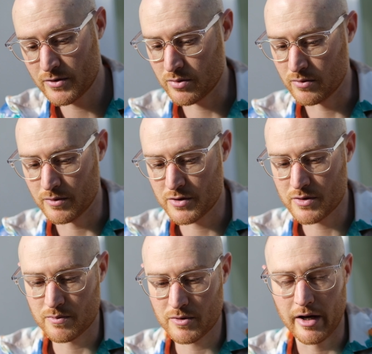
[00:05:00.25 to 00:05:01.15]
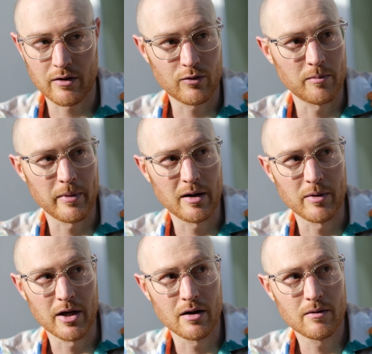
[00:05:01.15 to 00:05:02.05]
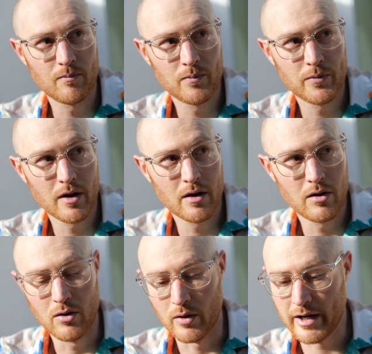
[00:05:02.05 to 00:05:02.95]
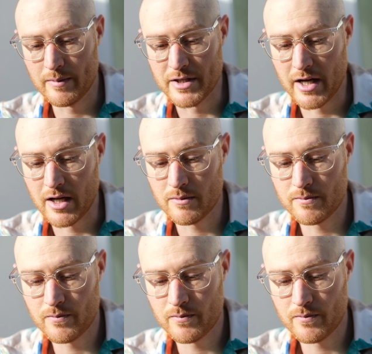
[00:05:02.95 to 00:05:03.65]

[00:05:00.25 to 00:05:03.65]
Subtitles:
So it's kind of what made me who I am today.